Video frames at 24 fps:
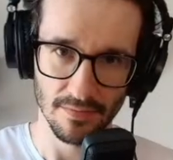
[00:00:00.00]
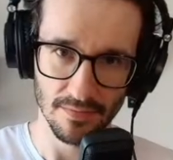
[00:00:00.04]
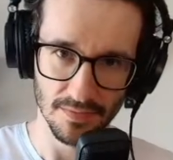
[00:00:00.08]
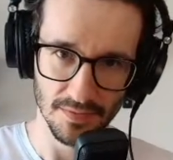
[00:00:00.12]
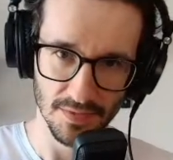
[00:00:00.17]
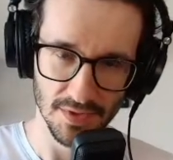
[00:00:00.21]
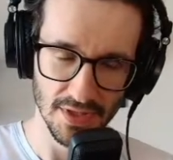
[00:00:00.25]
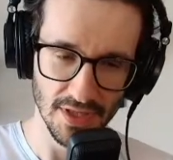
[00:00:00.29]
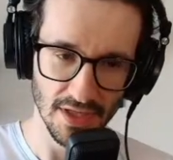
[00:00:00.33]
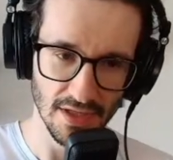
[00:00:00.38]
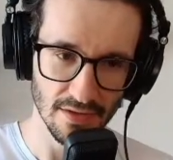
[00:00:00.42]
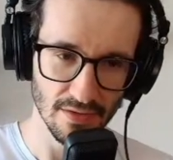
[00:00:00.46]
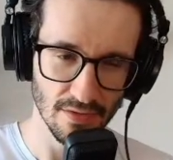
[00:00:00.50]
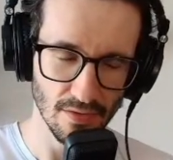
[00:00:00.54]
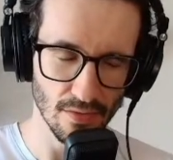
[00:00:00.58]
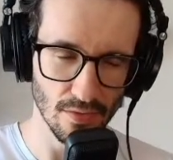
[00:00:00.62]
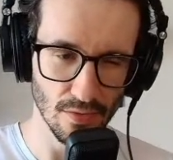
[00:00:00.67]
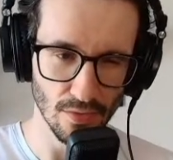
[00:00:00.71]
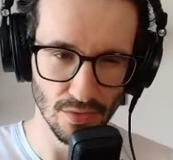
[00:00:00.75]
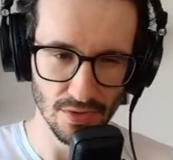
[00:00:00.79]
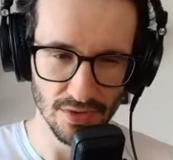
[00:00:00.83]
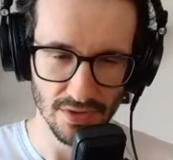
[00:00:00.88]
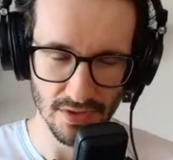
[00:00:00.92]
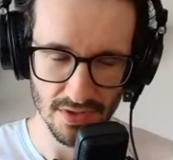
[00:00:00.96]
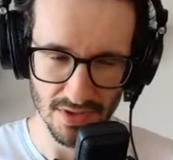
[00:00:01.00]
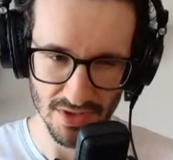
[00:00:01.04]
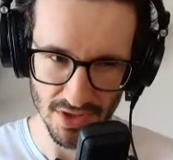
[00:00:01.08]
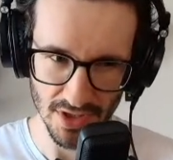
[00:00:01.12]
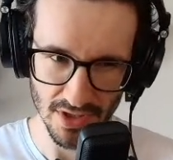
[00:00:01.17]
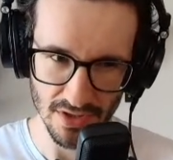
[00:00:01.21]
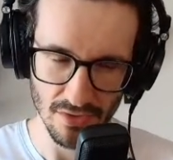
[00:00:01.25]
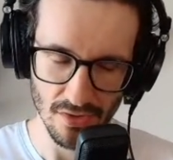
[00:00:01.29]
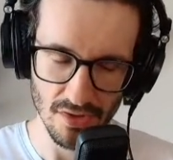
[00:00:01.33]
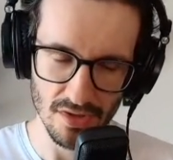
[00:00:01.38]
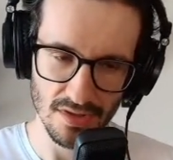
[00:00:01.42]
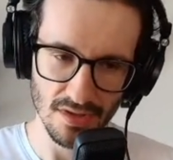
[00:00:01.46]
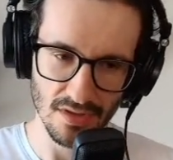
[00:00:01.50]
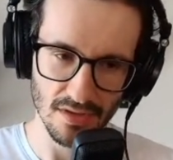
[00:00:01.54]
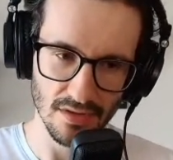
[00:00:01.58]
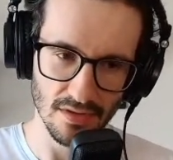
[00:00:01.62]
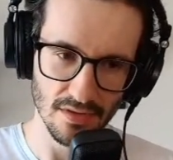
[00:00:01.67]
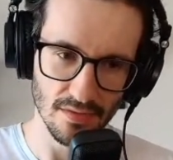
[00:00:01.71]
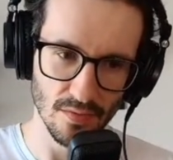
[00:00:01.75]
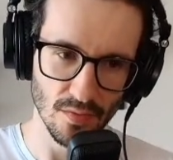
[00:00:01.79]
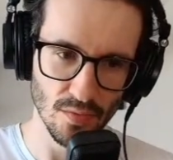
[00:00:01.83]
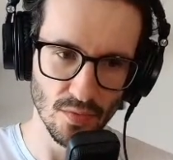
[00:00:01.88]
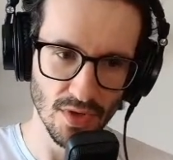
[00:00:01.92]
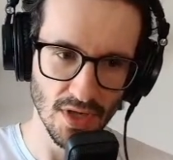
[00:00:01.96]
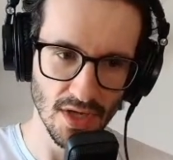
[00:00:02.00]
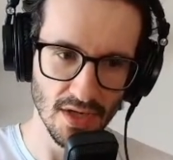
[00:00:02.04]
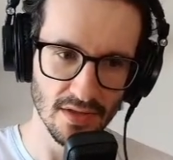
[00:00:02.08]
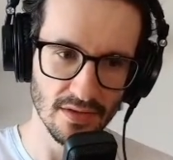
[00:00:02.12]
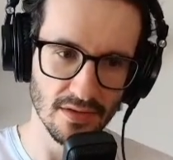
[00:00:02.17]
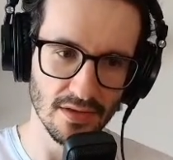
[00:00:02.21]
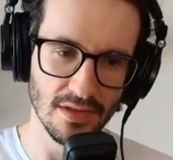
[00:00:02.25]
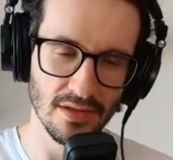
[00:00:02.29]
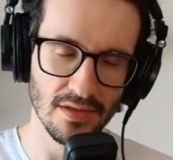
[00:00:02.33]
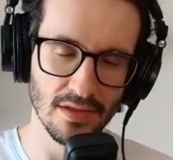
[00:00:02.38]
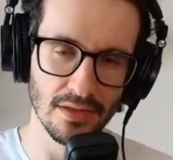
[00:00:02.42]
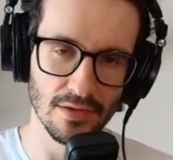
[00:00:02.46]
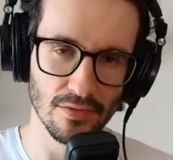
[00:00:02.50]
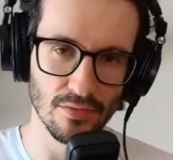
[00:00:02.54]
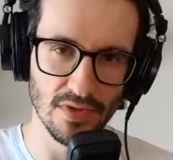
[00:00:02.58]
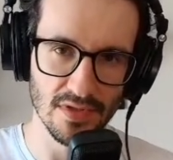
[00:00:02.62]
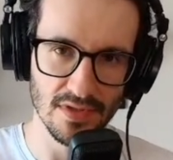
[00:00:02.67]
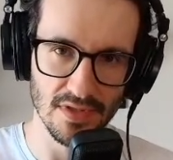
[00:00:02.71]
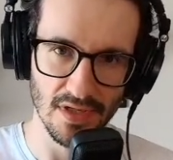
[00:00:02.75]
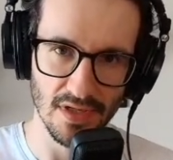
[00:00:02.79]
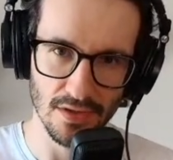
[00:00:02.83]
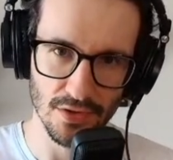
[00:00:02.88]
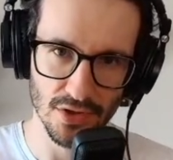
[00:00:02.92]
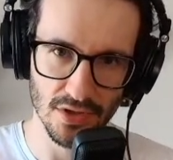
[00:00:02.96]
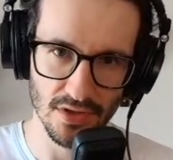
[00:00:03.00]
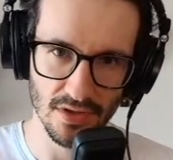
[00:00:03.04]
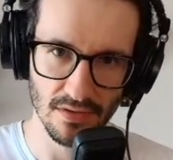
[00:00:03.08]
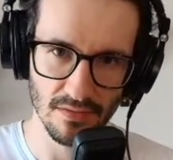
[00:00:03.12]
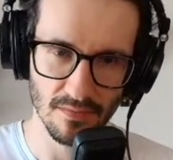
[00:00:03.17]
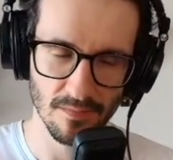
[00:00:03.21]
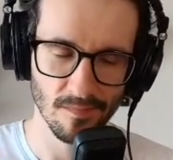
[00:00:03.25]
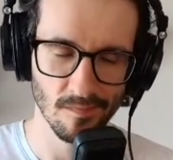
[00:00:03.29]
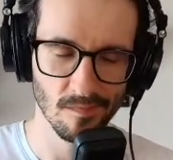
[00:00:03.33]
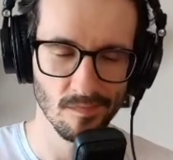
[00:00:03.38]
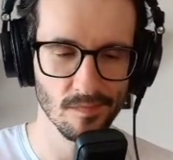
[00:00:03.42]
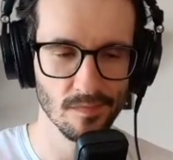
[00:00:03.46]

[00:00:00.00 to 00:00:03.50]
then all these changes run in a transaction.